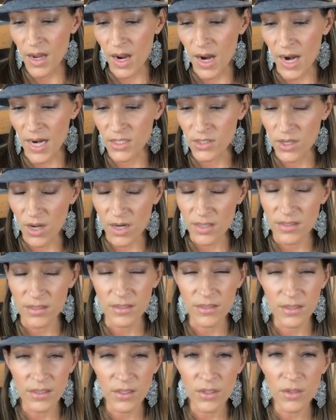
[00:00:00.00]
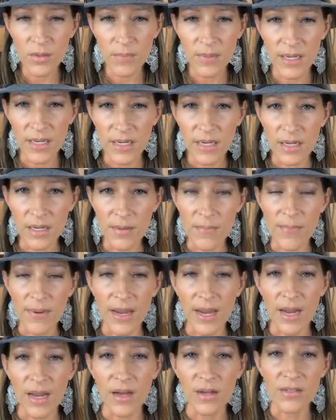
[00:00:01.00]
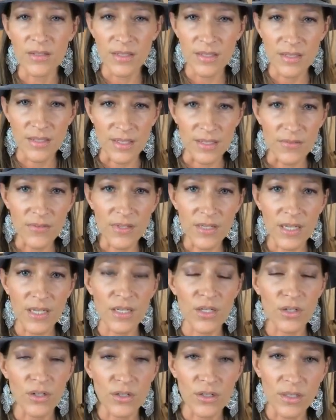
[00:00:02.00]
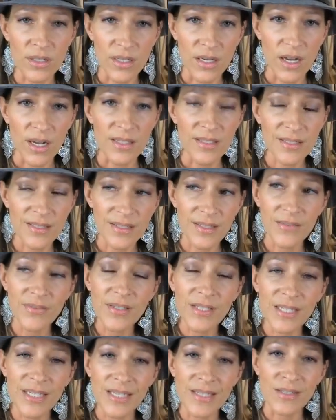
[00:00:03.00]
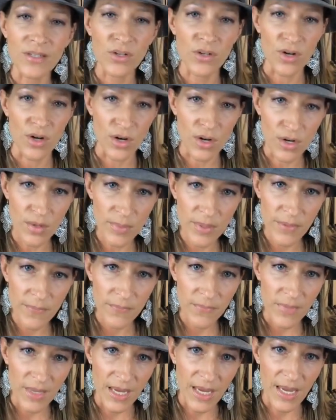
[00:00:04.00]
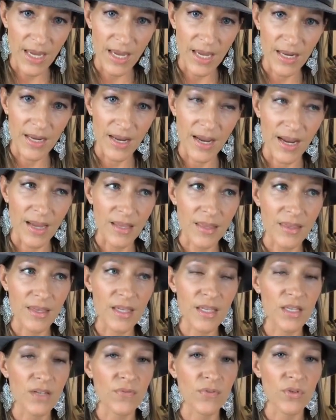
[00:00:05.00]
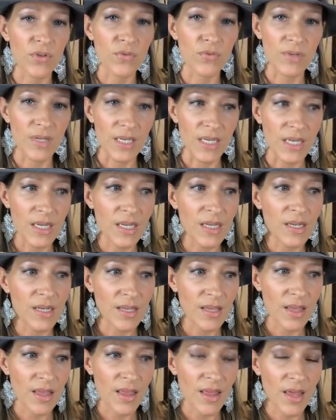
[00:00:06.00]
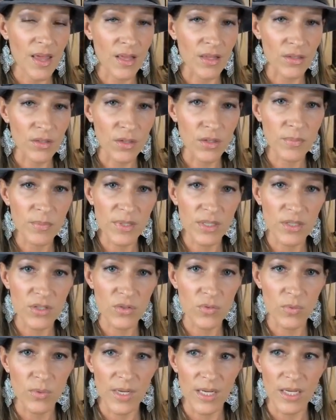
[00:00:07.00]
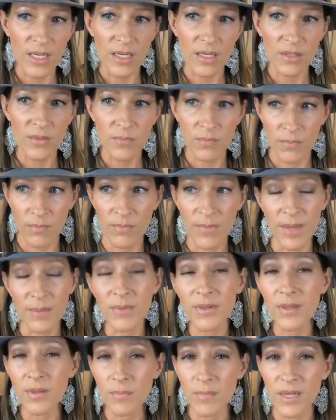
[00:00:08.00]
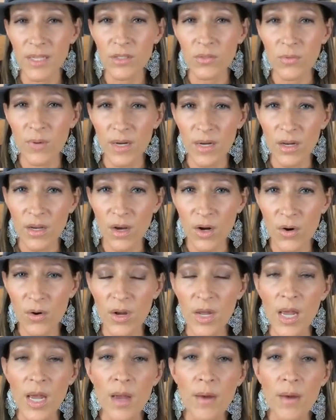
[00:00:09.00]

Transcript: I talked a little bit about stevia early on. Stevia is an herb and I think if you need a little bit of sweet is maybe the best way to go,